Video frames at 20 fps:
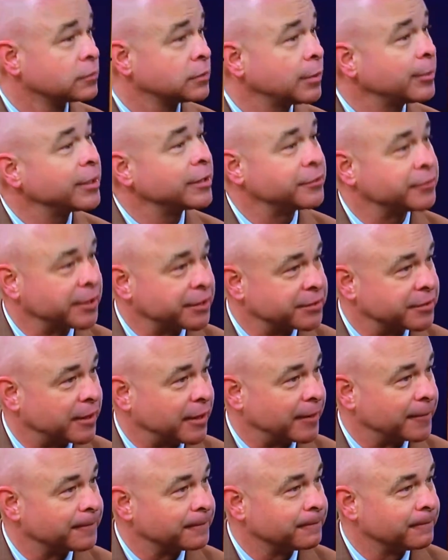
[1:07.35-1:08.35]
Let me address
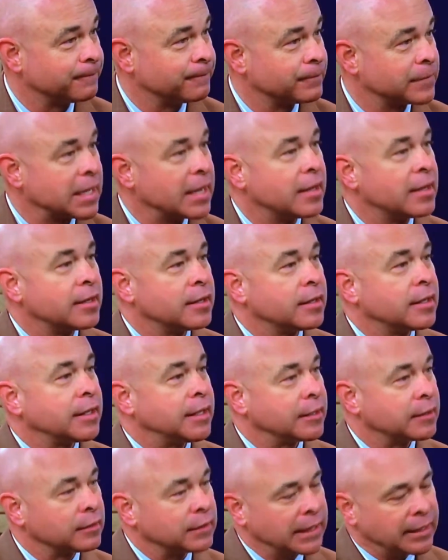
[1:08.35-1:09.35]
that.
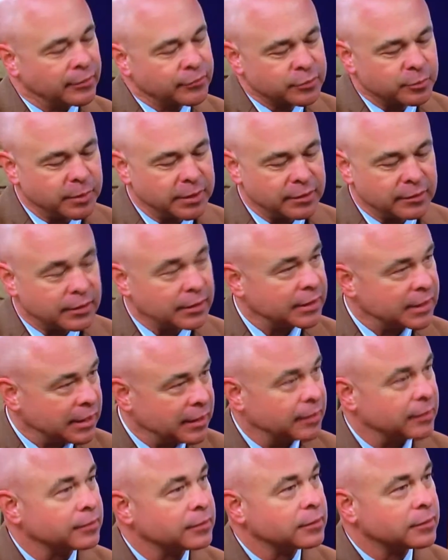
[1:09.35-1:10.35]
It allows me,
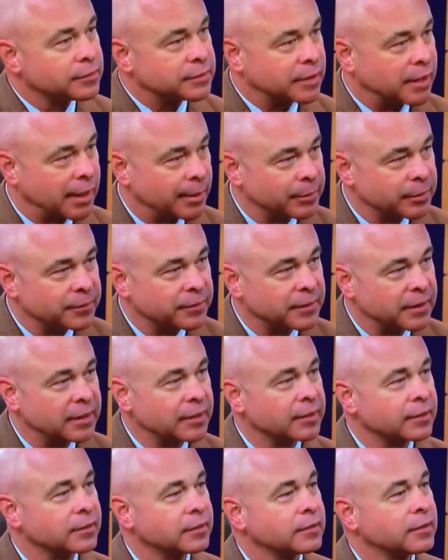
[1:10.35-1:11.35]
again, time to
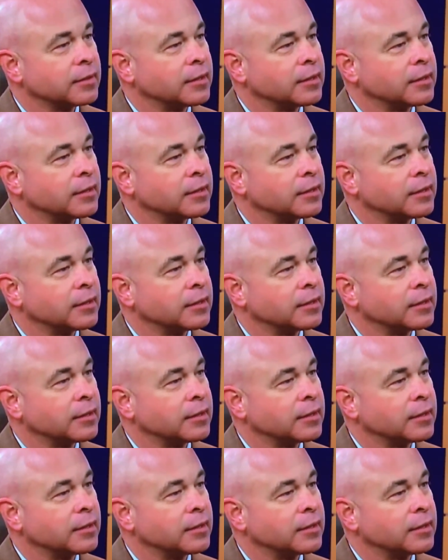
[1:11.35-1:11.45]
think.